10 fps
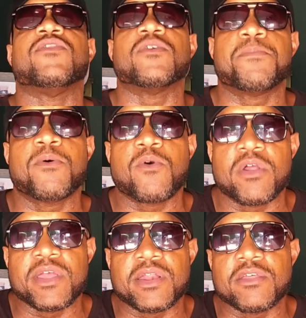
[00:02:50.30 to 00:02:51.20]
the porn
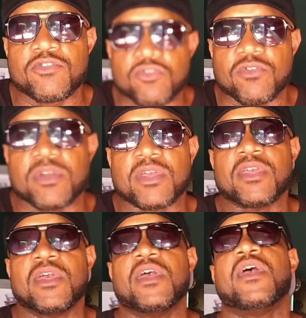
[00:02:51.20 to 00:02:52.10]
industry.
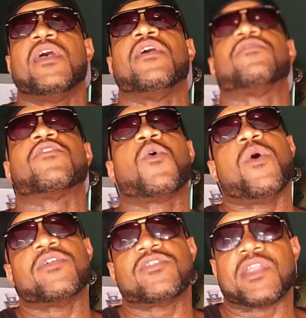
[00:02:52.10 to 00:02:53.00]
It's a
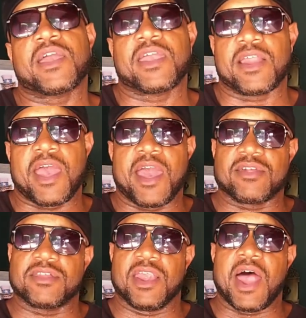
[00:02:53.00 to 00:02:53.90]
question I get
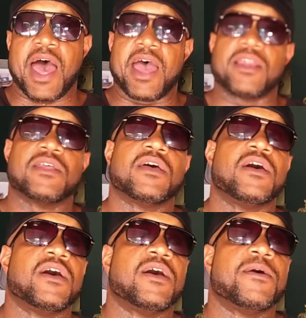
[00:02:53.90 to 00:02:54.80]
asked a lot
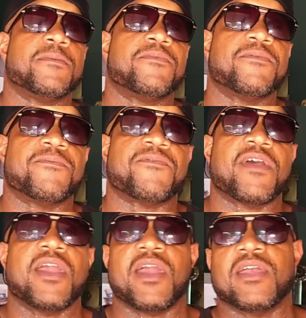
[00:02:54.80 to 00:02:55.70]
from
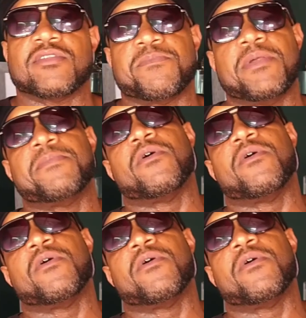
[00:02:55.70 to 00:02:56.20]
fans and people